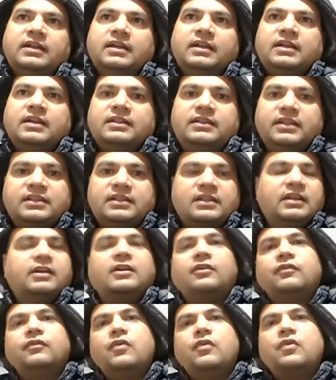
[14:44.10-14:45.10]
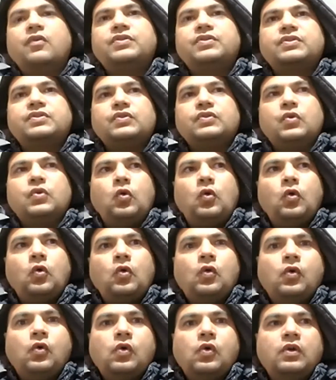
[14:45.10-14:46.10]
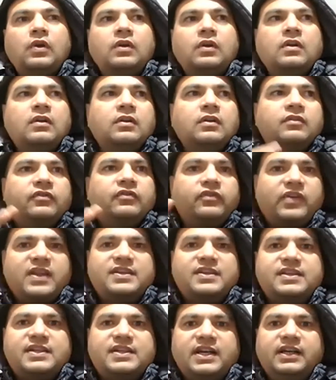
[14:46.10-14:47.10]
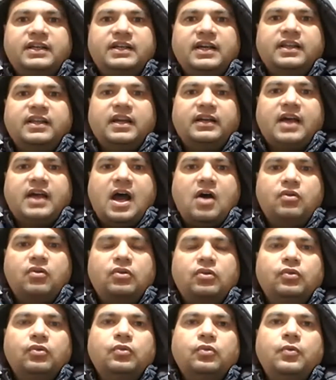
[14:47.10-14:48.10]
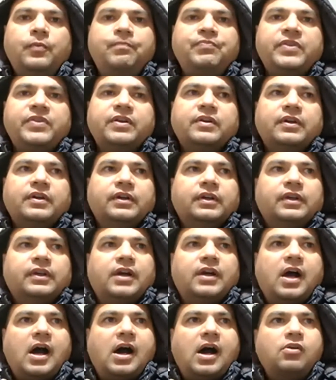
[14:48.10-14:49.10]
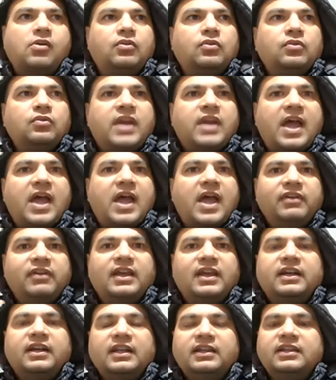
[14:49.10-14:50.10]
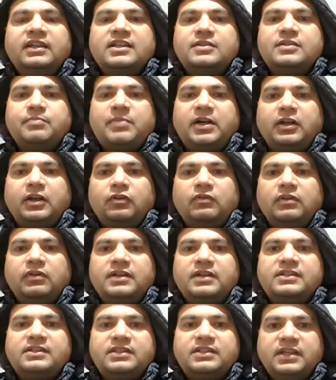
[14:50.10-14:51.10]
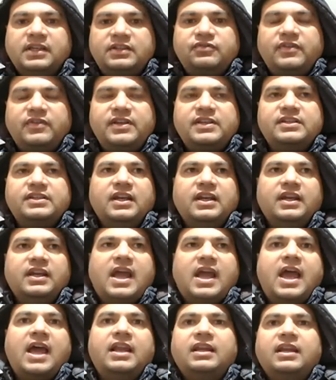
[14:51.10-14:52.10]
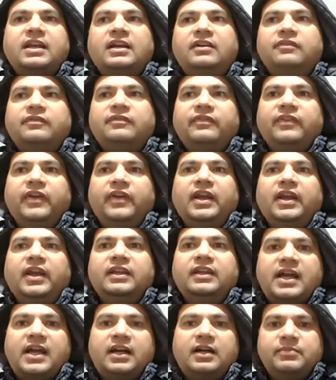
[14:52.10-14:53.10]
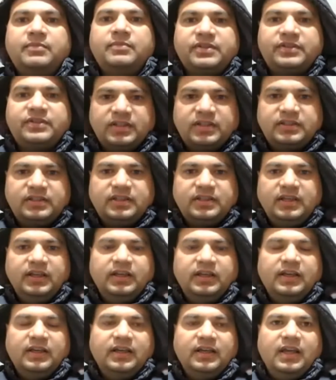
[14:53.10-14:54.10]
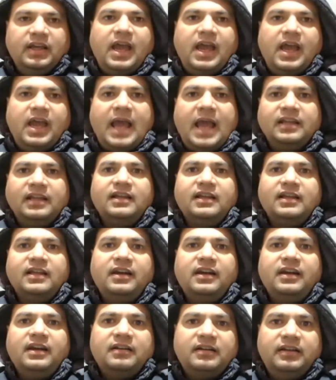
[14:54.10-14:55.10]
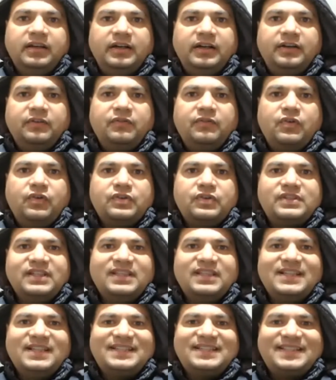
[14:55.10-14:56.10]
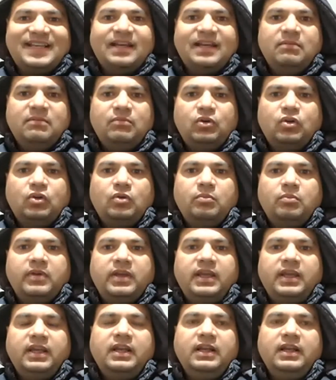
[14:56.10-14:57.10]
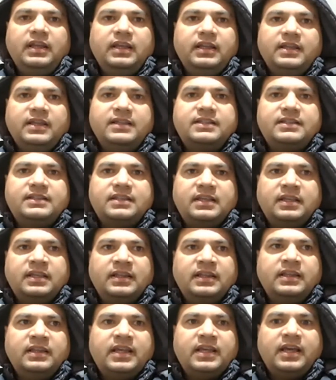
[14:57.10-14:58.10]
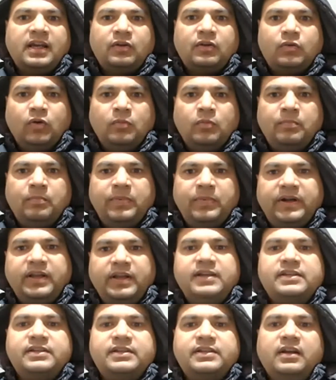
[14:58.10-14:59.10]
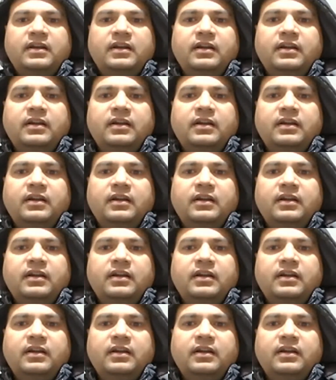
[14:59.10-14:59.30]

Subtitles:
this leader was all frustrated that how to navigate in this particular situation, and it failed that business. Another leader was in the same domain, in their competition.